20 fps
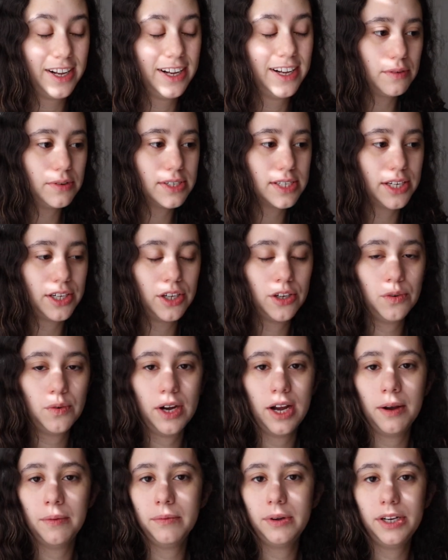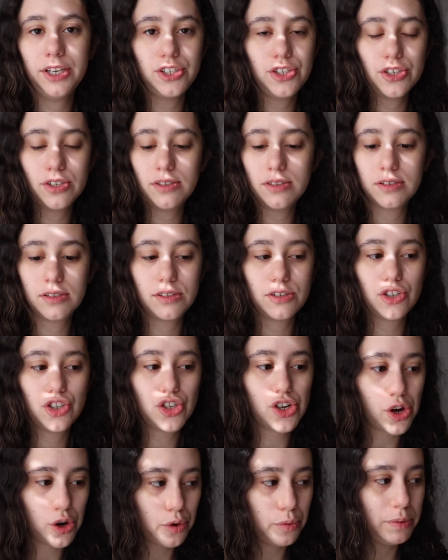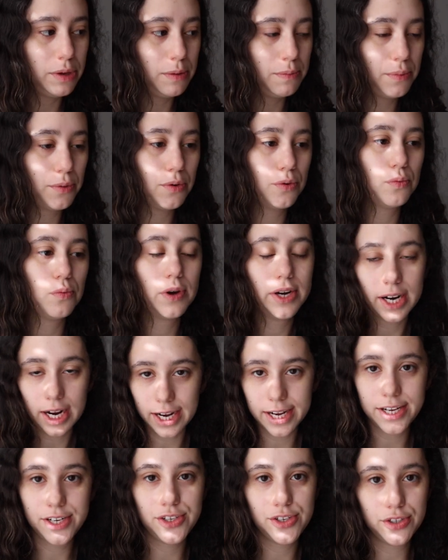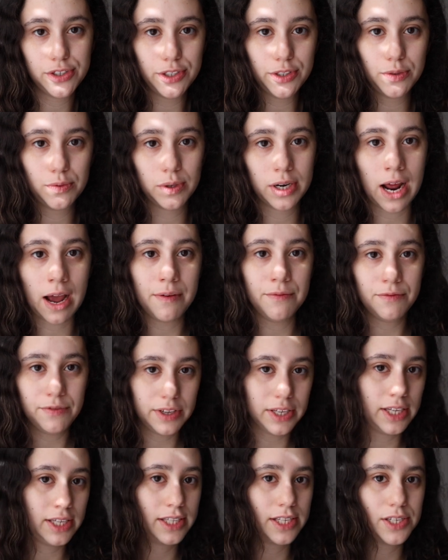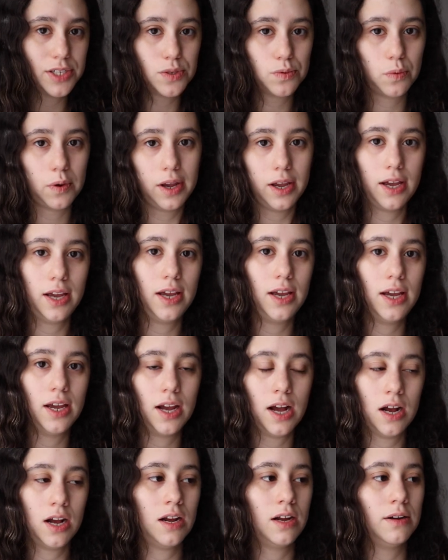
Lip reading: I was like, you know what? I'm gonna just show people what I do when I'm feeling this way.